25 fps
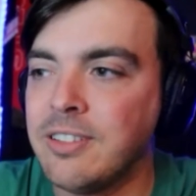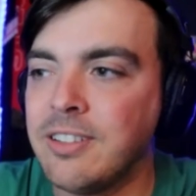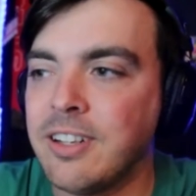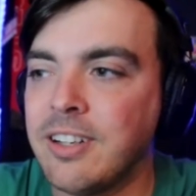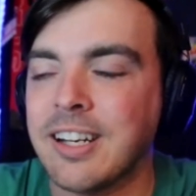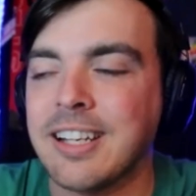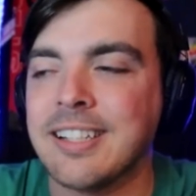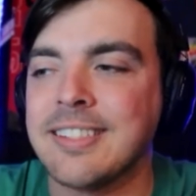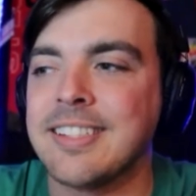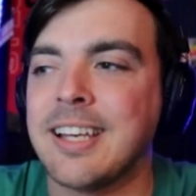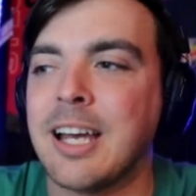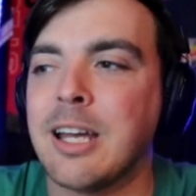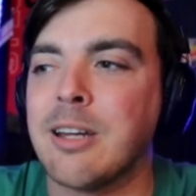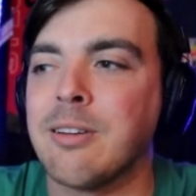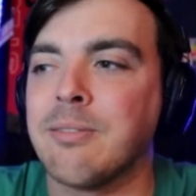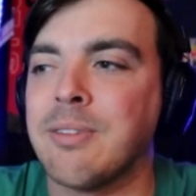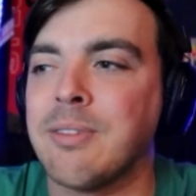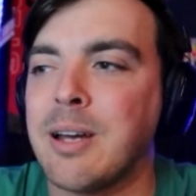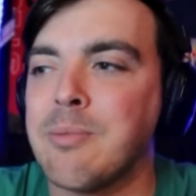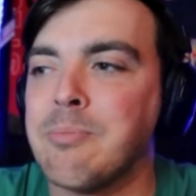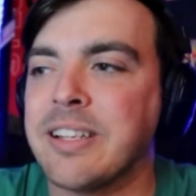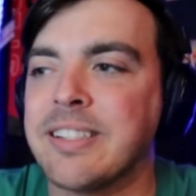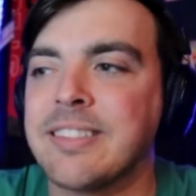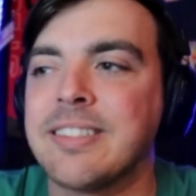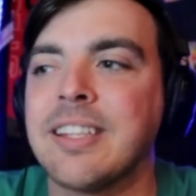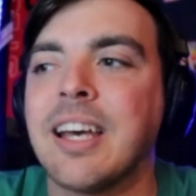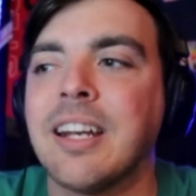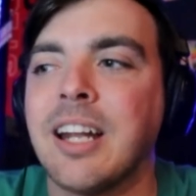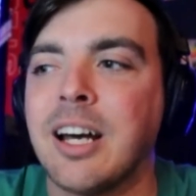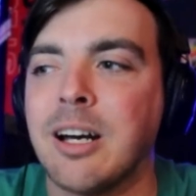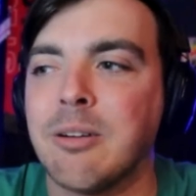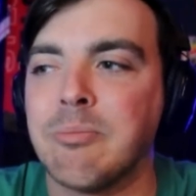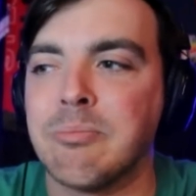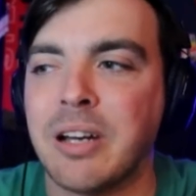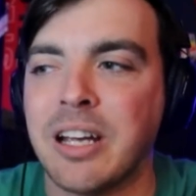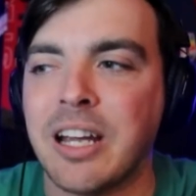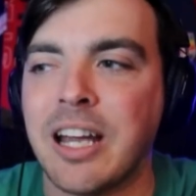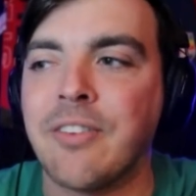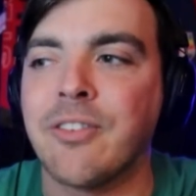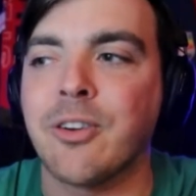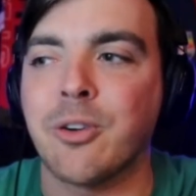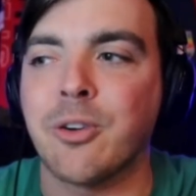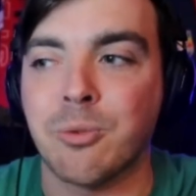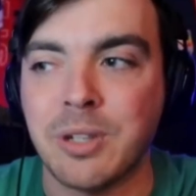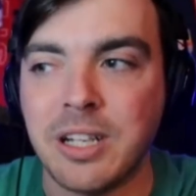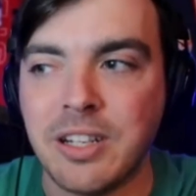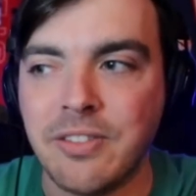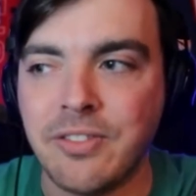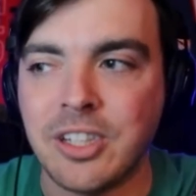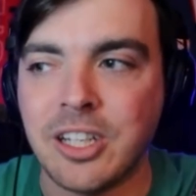I guess I, I mixed that up. I have a
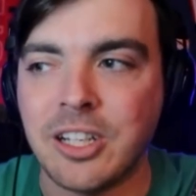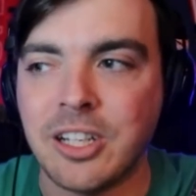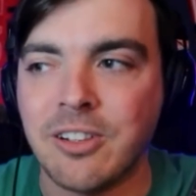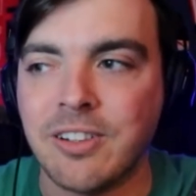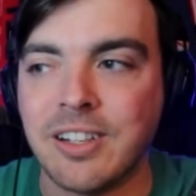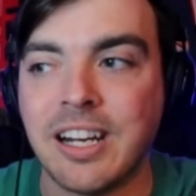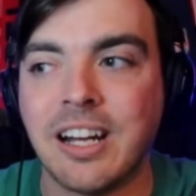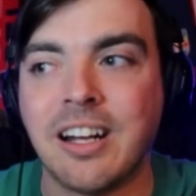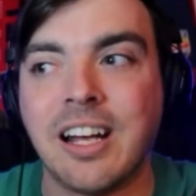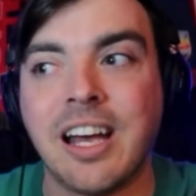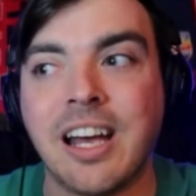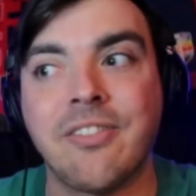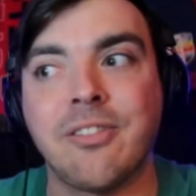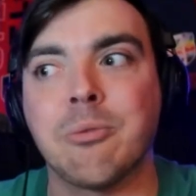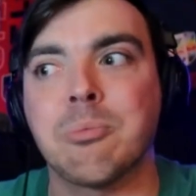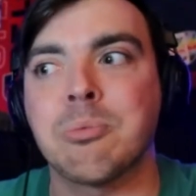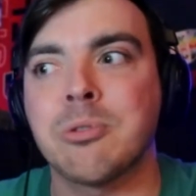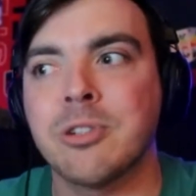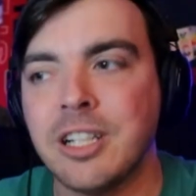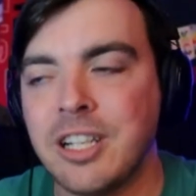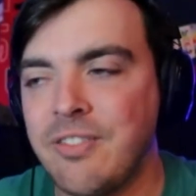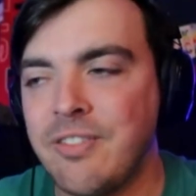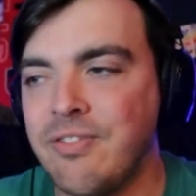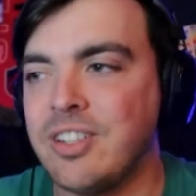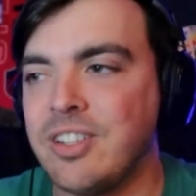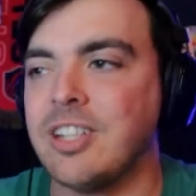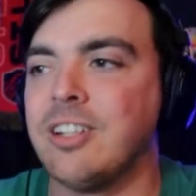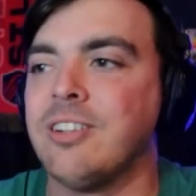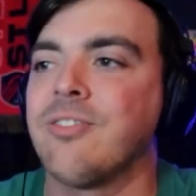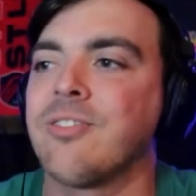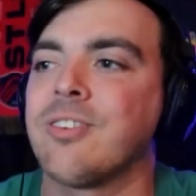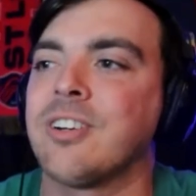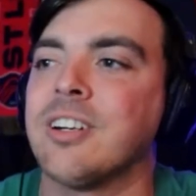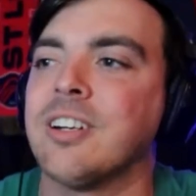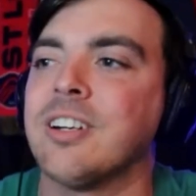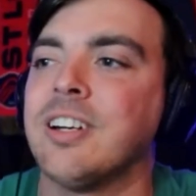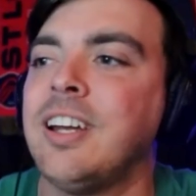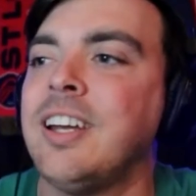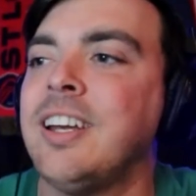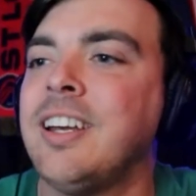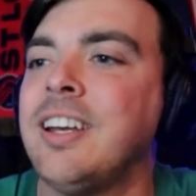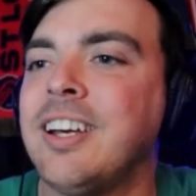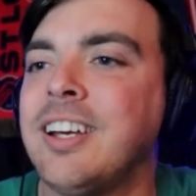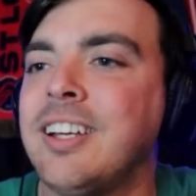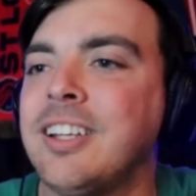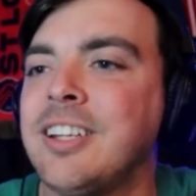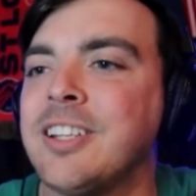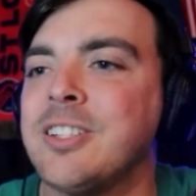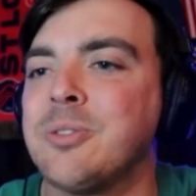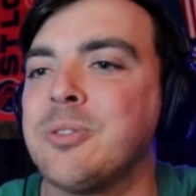review, and I'll have a preview for
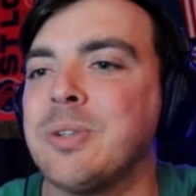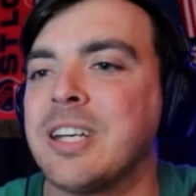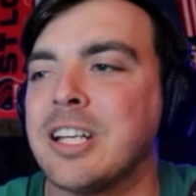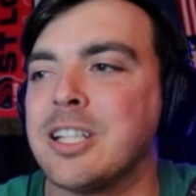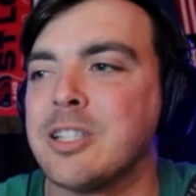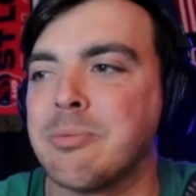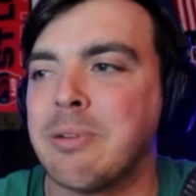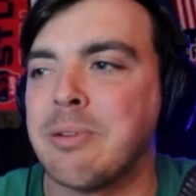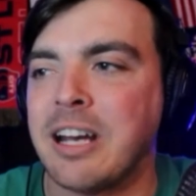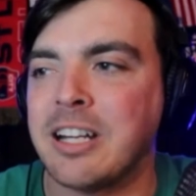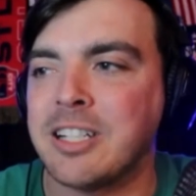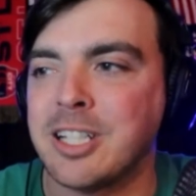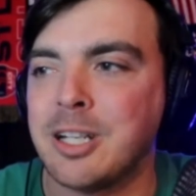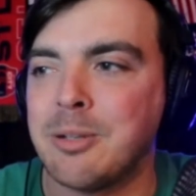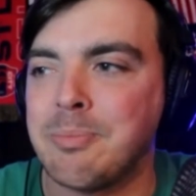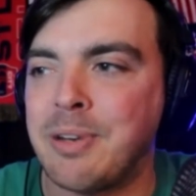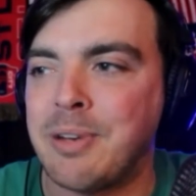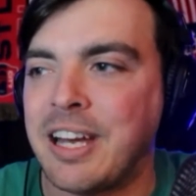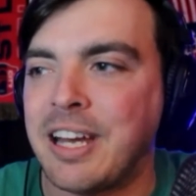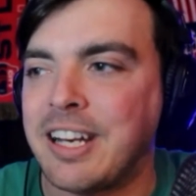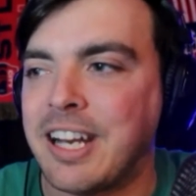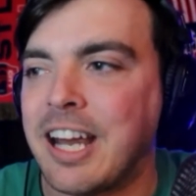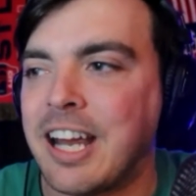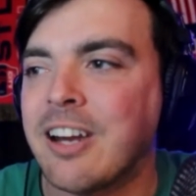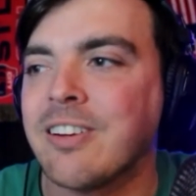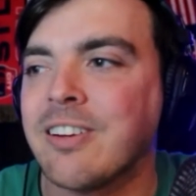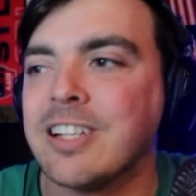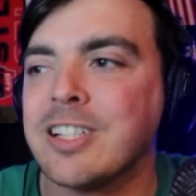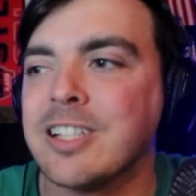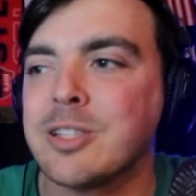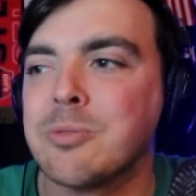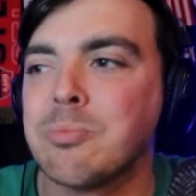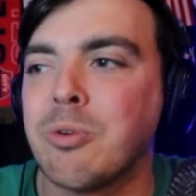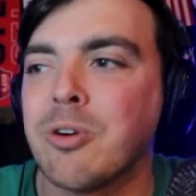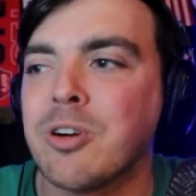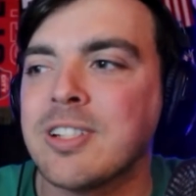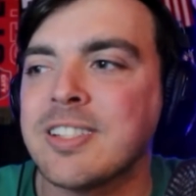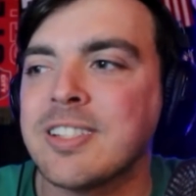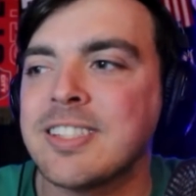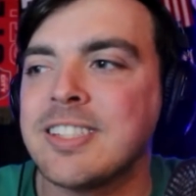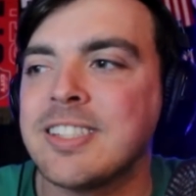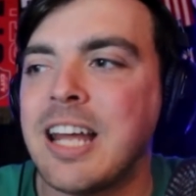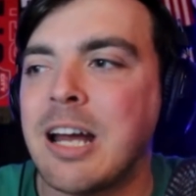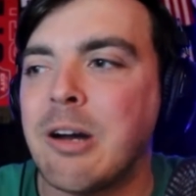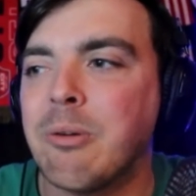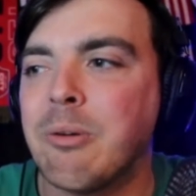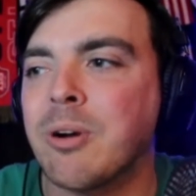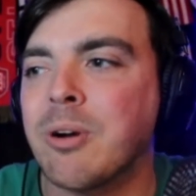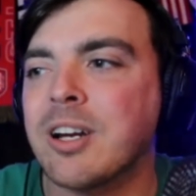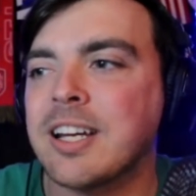this weekend's matchup at Area Sports
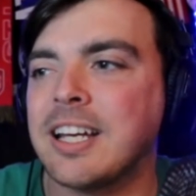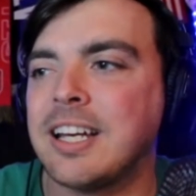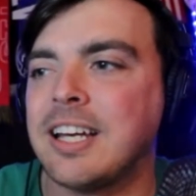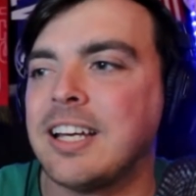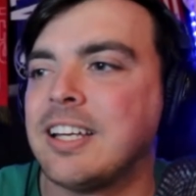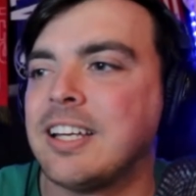Network